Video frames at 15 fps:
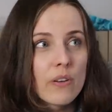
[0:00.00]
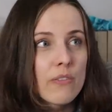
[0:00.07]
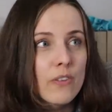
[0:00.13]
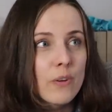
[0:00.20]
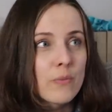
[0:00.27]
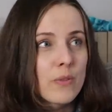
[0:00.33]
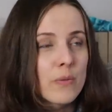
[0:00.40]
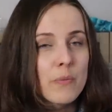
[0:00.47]

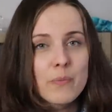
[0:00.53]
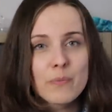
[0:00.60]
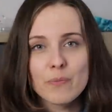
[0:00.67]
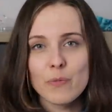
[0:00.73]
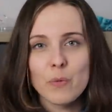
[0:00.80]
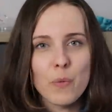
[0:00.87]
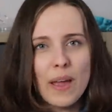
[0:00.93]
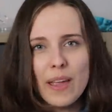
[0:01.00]
from the
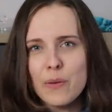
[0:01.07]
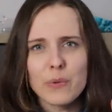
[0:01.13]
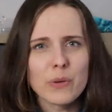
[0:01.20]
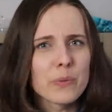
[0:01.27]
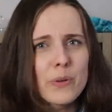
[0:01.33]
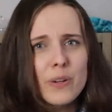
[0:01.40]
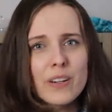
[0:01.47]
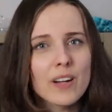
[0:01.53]
way
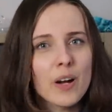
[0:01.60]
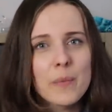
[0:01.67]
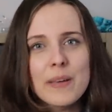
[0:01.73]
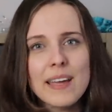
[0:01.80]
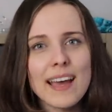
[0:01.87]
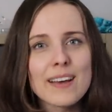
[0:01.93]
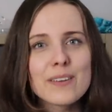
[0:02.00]
we were coming